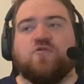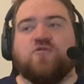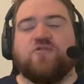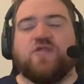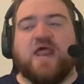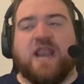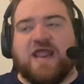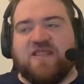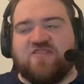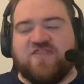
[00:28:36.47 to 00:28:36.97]

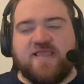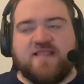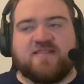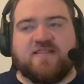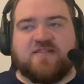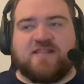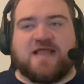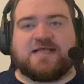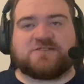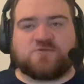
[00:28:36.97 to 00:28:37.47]
I think
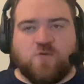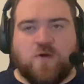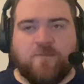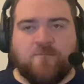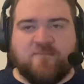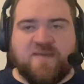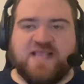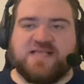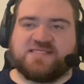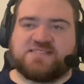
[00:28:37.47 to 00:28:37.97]
that that's what
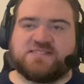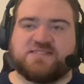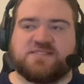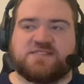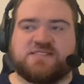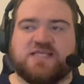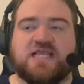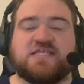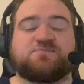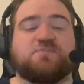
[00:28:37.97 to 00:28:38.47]

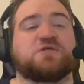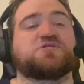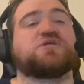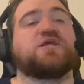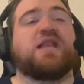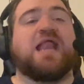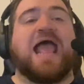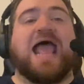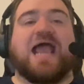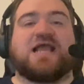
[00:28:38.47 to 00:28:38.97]
makes, especially
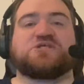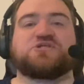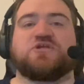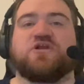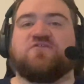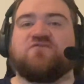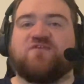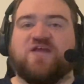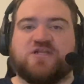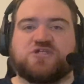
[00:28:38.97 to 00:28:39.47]
an action
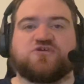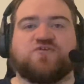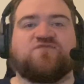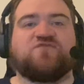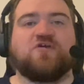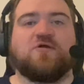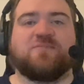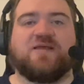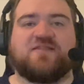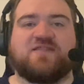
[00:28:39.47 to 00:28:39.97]
adventure
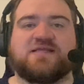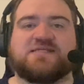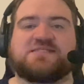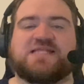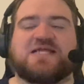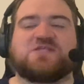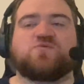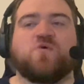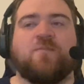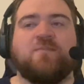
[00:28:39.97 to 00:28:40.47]
film like this,
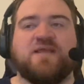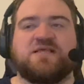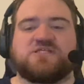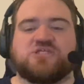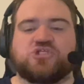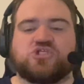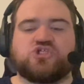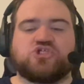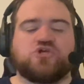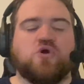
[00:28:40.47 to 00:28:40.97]
that's what makes
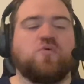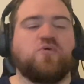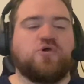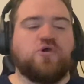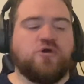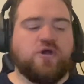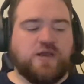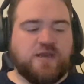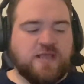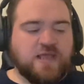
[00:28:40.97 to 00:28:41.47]
it so
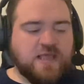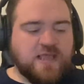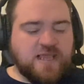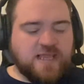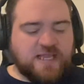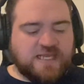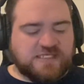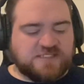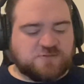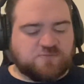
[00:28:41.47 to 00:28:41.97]
good,
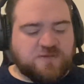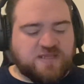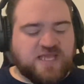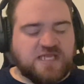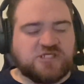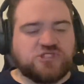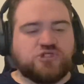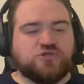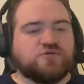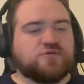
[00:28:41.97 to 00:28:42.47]
is
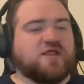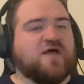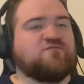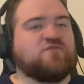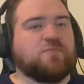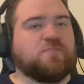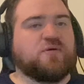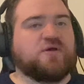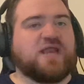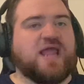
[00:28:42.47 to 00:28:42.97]
because you love
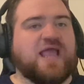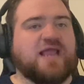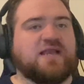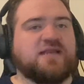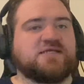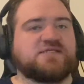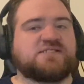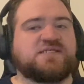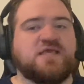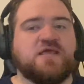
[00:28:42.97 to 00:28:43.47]
your
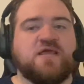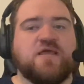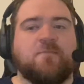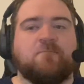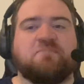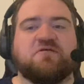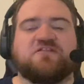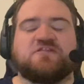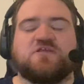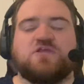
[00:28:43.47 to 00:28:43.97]
protagonist,
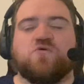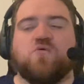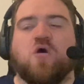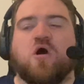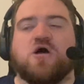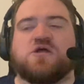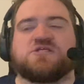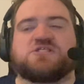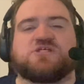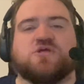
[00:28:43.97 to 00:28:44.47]
but you
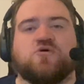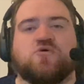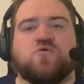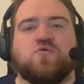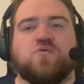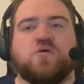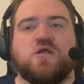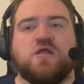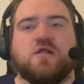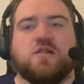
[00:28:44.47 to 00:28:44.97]

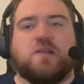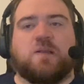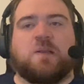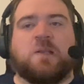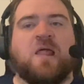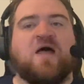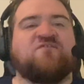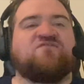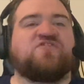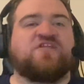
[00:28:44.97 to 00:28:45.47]
also
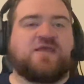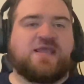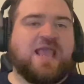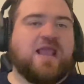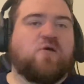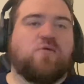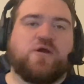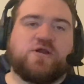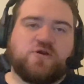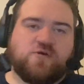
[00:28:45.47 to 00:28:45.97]
love the
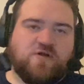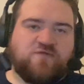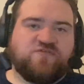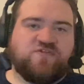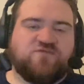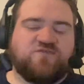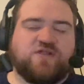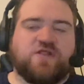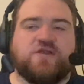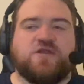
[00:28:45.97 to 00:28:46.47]
character of the
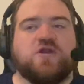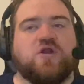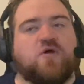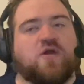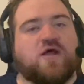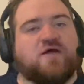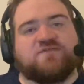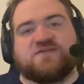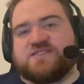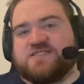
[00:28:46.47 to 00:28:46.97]
villain. You
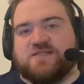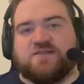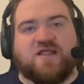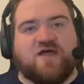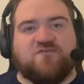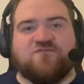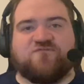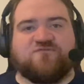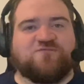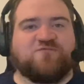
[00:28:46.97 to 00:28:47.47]
don't obviously
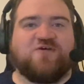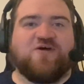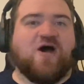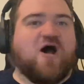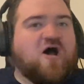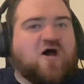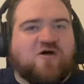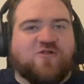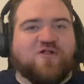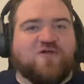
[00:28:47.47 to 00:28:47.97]
love
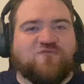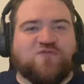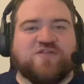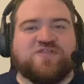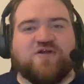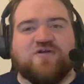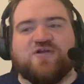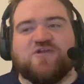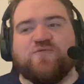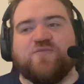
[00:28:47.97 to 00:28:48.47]
all of what
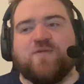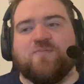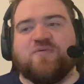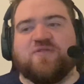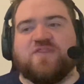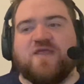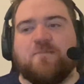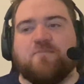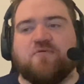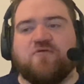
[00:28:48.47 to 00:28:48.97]
they're doing,
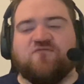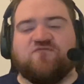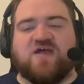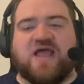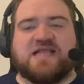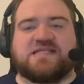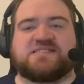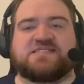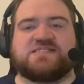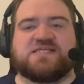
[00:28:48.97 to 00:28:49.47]
but they
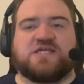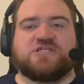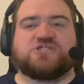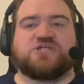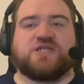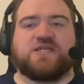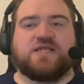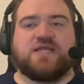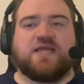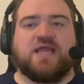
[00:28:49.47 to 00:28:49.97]
provide such
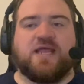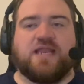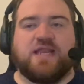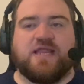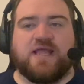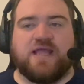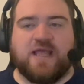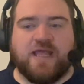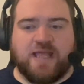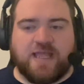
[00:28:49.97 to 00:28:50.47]

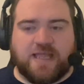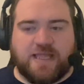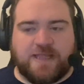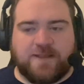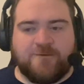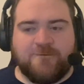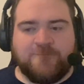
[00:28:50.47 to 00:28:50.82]
a